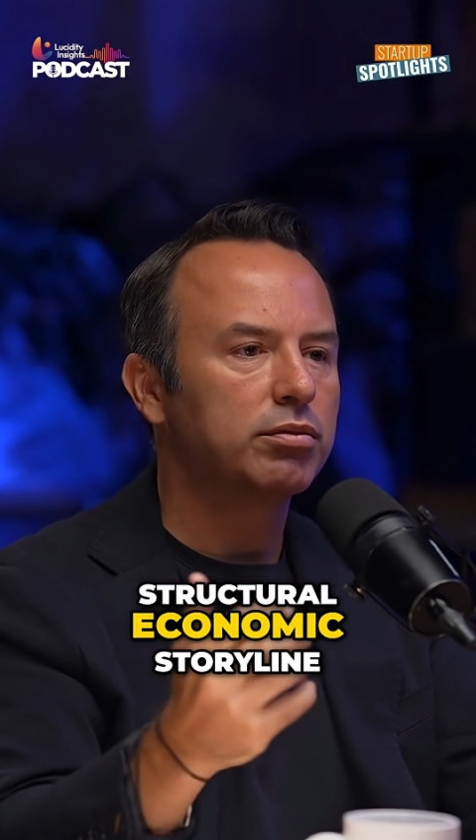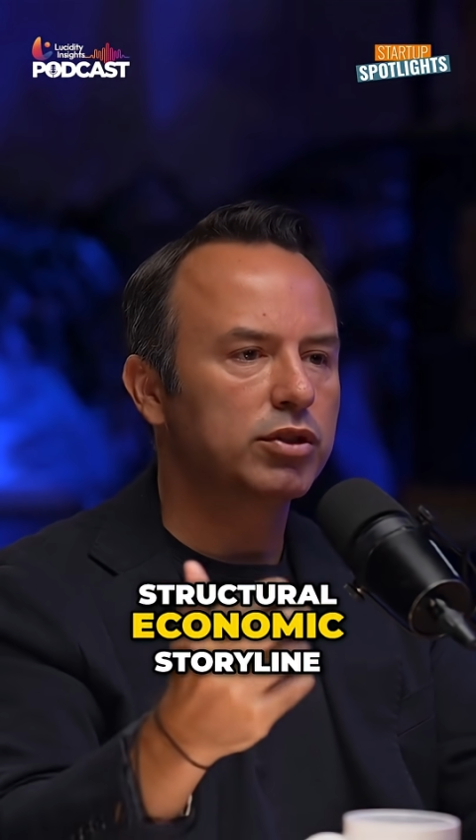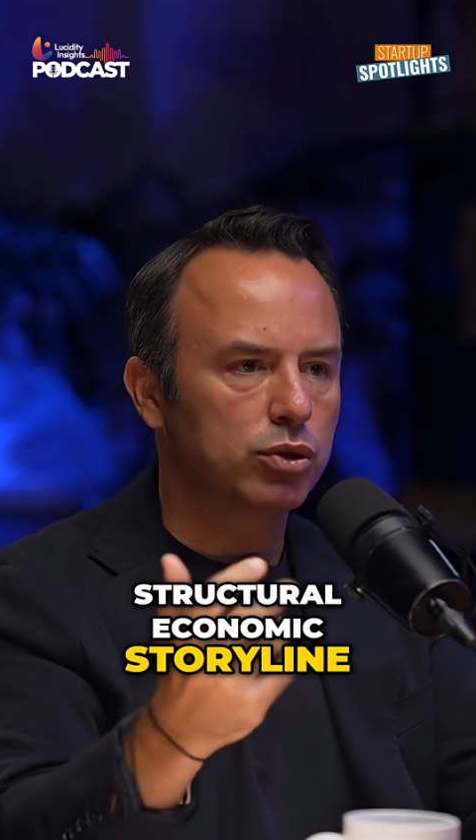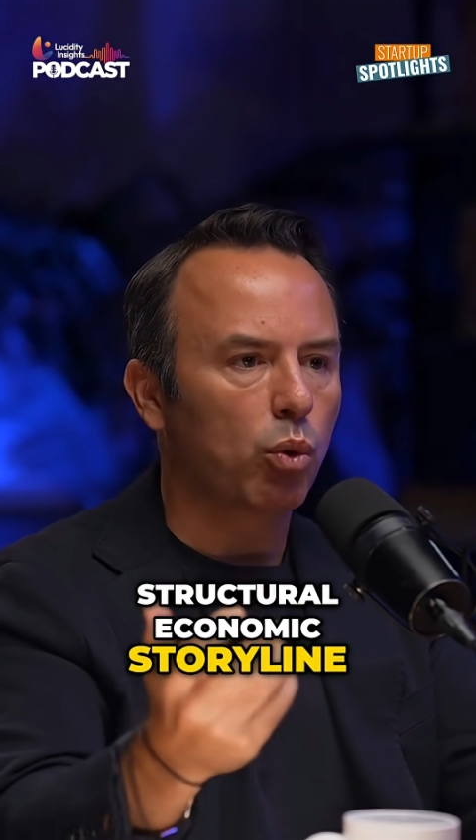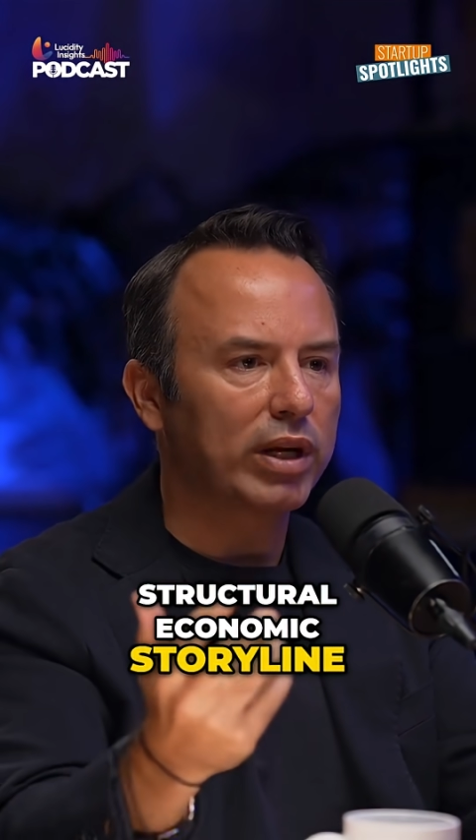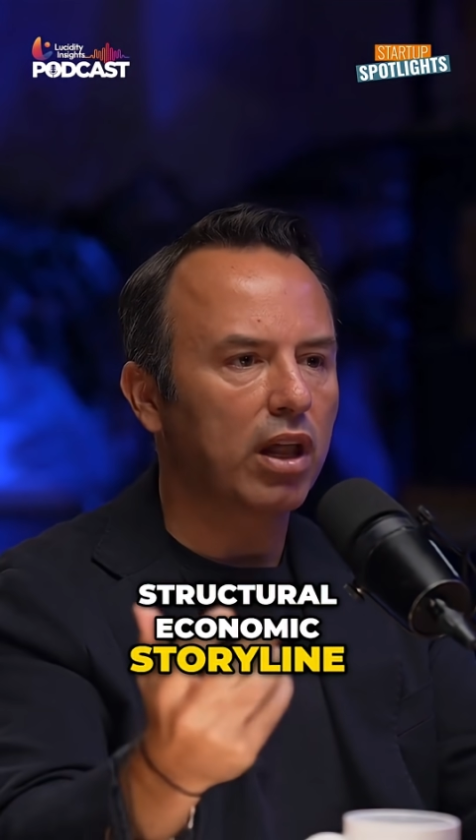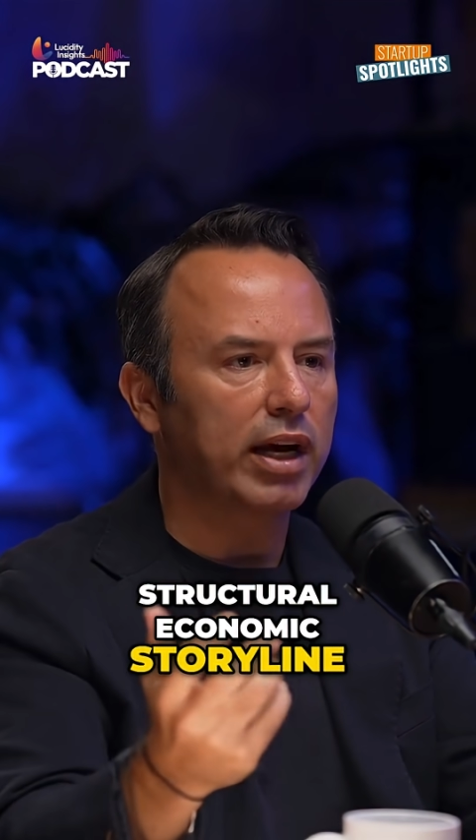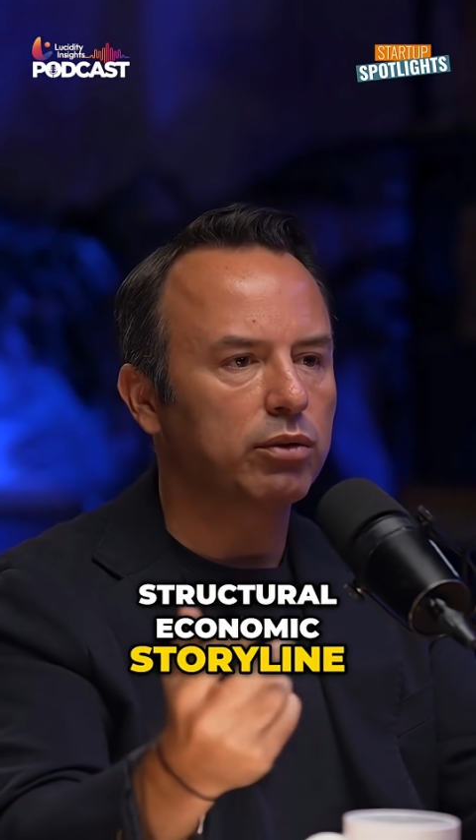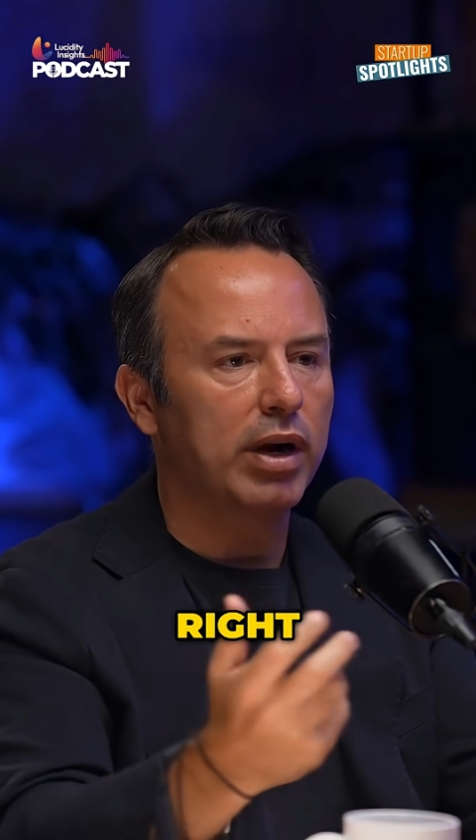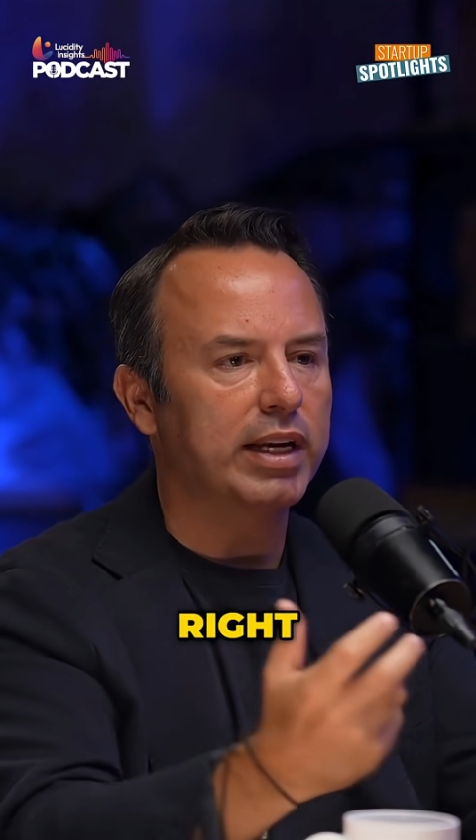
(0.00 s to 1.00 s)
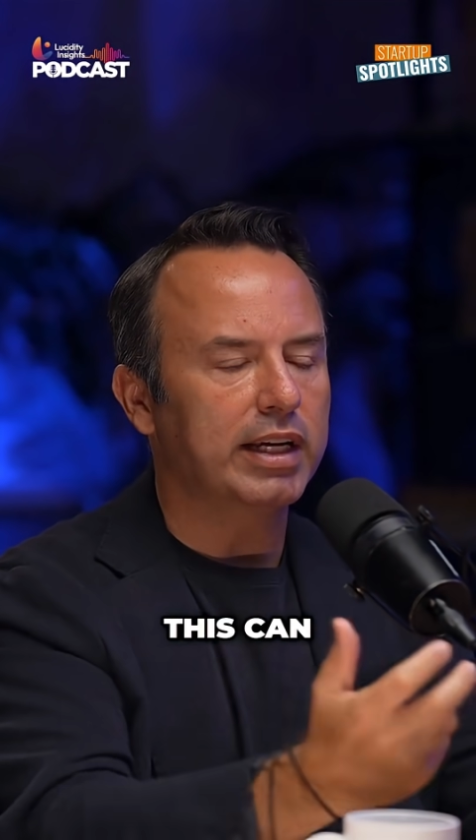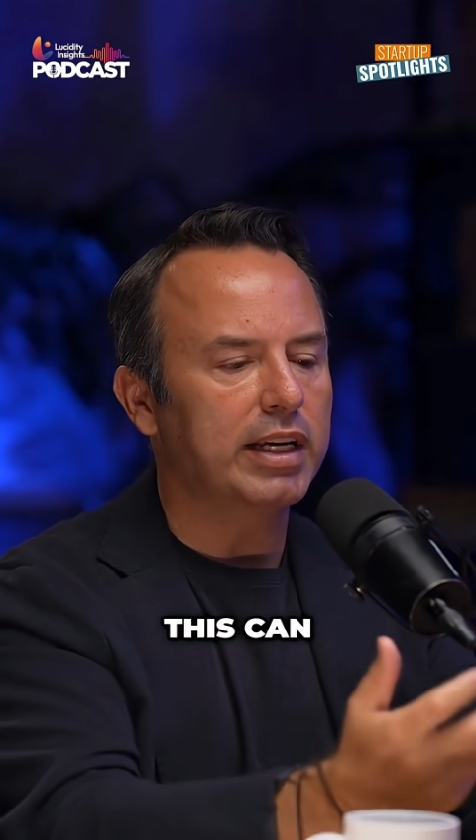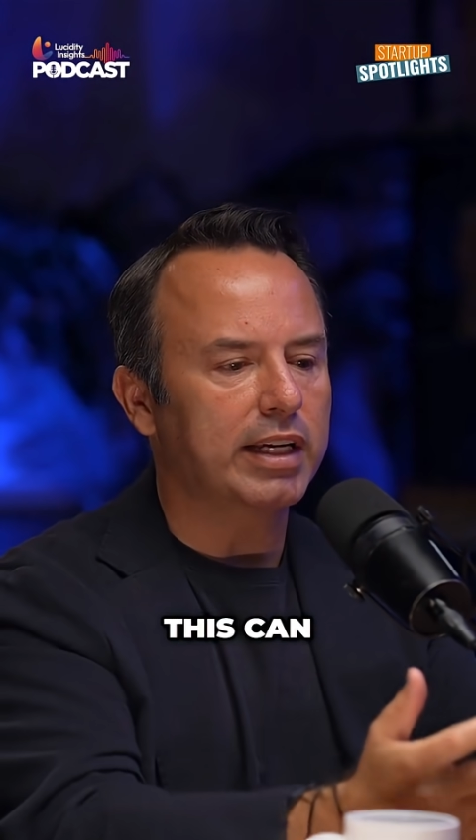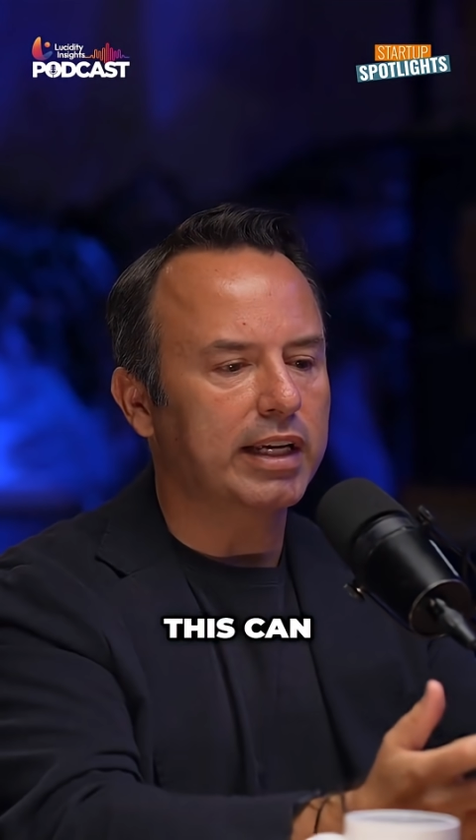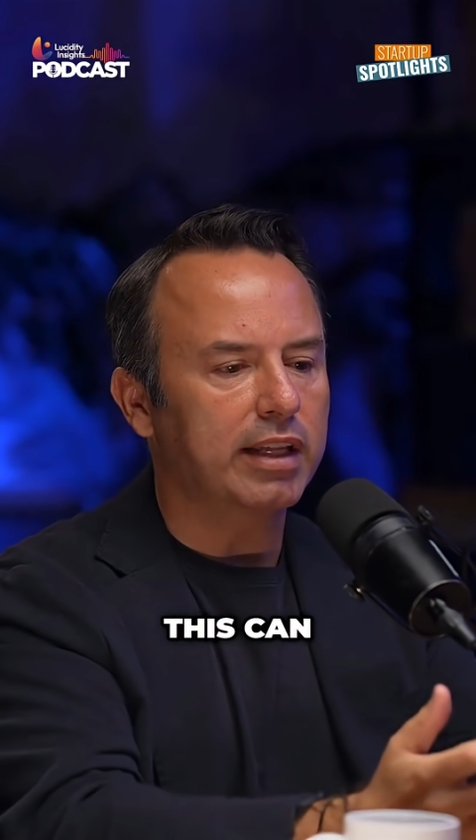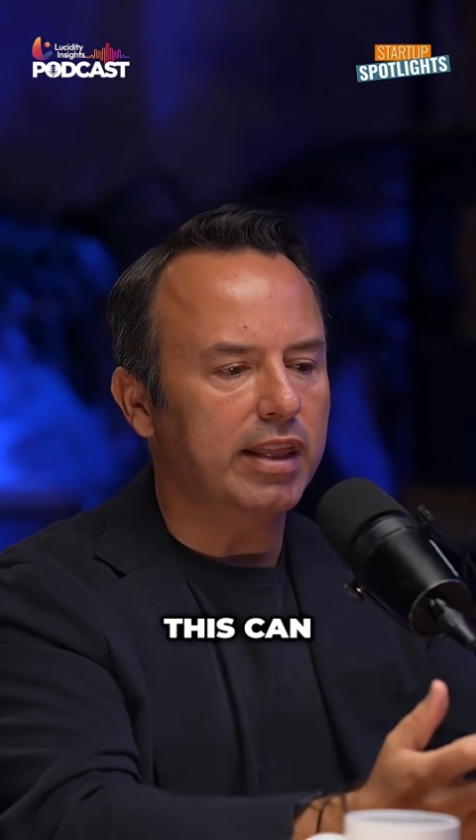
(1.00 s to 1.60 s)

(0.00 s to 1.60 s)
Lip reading: storyline, right?